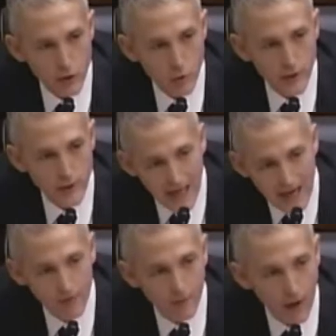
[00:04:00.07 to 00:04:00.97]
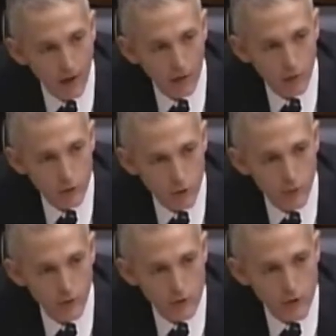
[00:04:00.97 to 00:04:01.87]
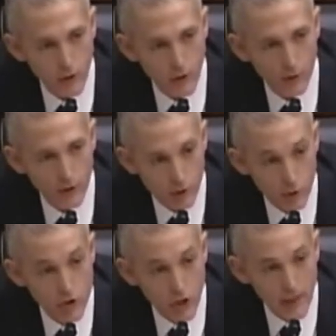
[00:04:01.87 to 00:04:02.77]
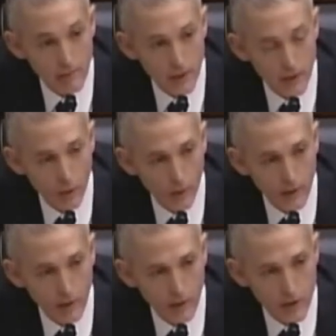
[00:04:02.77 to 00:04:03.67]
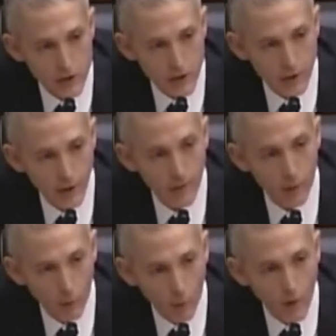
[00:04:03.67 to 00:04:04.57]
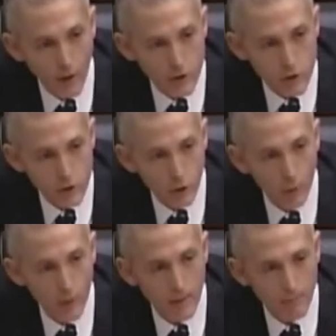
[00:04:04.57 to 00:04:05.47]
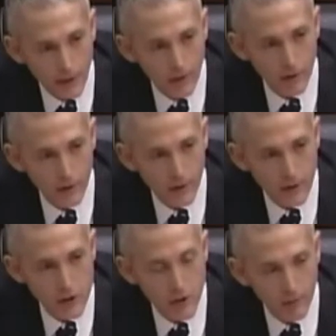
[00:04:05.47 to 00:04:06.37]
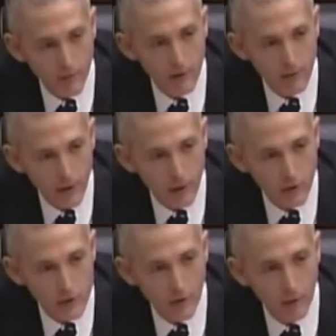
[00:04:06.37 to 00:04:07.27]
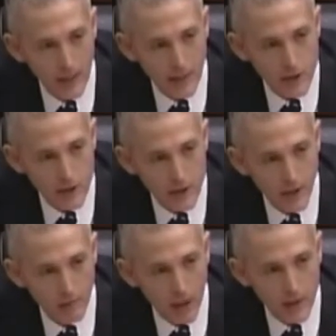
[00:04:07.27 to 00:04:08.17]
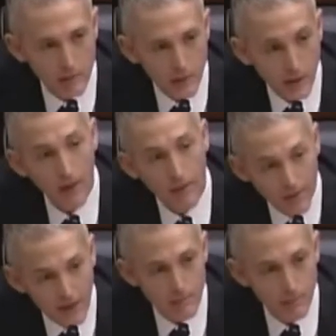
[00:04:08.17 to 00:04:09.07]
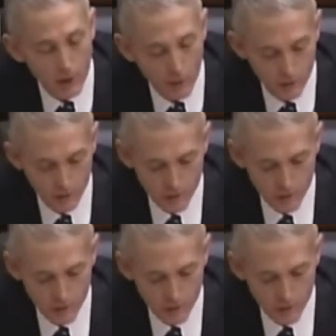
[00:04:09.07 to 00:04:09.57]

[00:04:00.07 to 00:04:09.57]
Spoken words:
you did not follow 2 years ago. Can you cite me the regulation that required you to erect barricades to prevent veterans from accessing a monument that they built?